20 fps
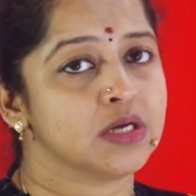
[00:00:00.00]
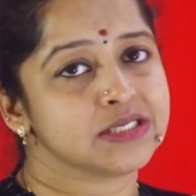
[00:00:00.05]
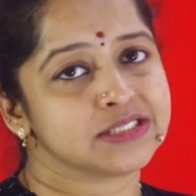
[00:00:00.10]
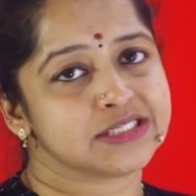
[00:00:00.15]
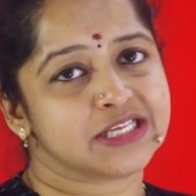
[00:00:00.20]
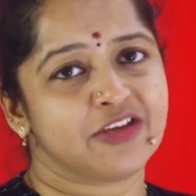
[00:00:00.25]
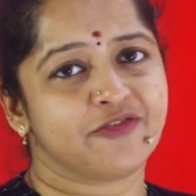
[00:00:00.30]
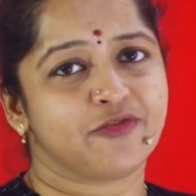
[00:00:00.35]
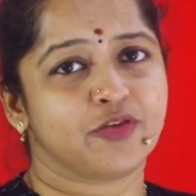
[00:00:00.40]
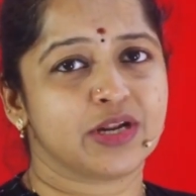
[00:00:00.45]

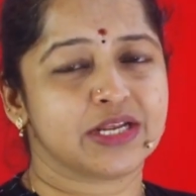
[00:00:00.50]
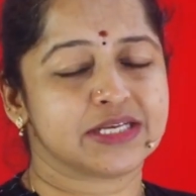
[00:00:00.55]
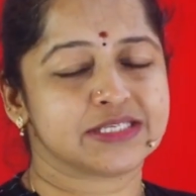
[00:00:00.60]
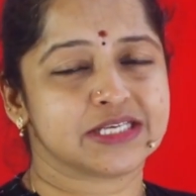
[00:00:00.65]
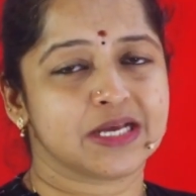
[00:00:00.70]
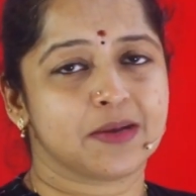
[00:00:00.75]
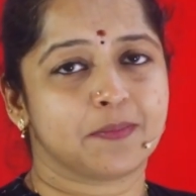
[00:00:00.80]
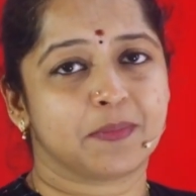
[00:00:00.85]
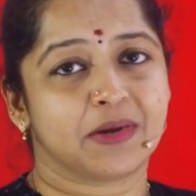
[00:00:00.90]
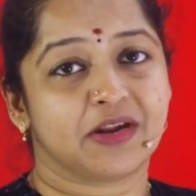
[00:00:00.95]
Say for
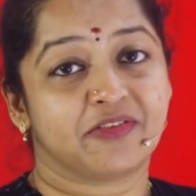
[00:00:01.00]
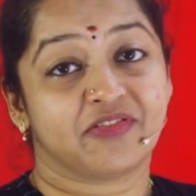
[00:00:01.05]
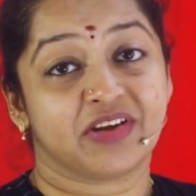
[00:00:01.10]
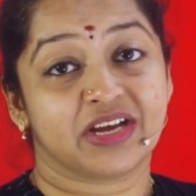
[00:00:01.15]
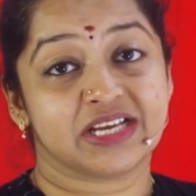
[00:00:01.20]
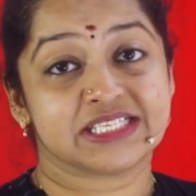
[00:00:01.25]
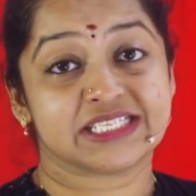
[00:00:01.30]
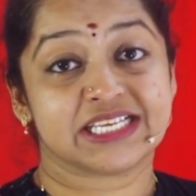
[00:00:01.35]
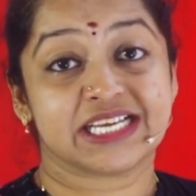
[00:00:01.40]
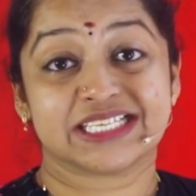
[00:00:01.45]
example, if
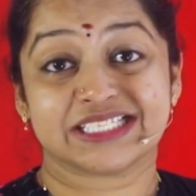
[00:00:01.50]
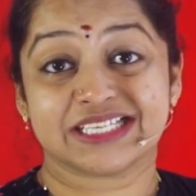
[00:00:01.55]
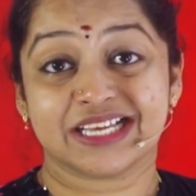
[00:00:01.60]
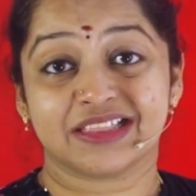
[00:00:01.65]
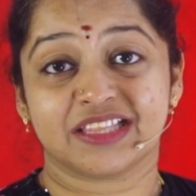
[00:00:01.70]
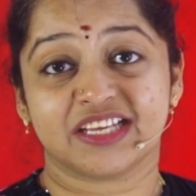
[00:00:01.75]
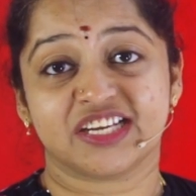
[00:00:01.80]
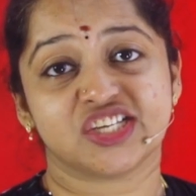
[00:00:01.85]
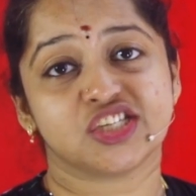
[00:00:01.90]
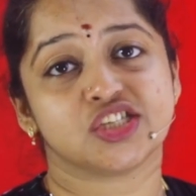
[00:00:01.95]
I say
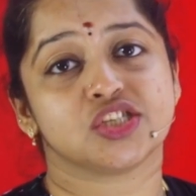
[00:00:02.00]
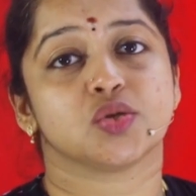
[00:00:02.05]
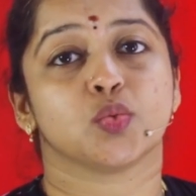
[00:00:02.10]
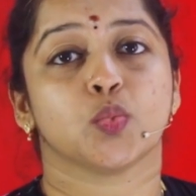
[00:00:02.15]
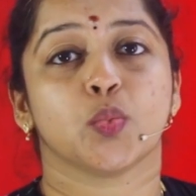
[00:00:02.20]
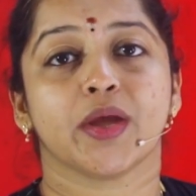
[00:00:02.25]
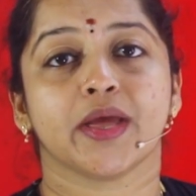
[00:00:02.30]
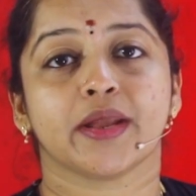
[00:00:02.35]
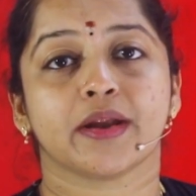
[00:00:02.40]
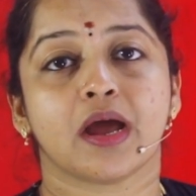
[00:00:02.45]
Satish,
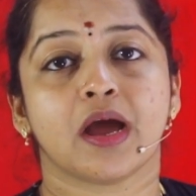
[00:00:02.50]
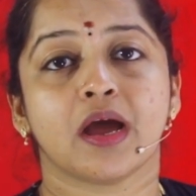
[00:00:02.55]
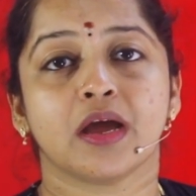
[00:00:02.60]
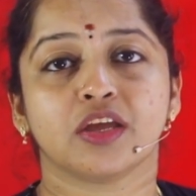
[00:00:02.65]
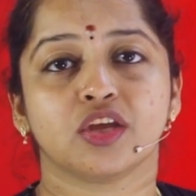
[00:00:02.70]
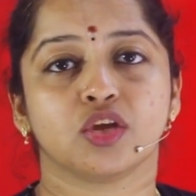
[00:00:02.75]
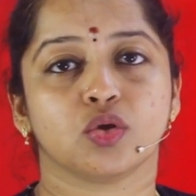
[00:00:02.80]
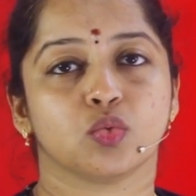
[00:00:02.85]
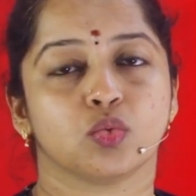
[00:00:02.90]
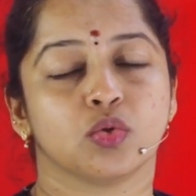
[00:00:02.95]
where are
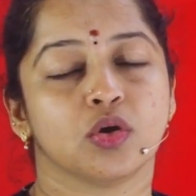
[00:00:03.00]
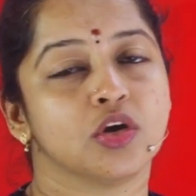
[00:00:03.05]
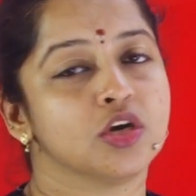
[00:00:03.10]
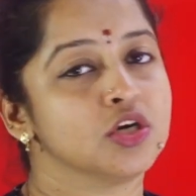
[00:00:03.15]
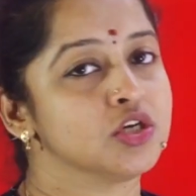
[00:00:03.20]
you?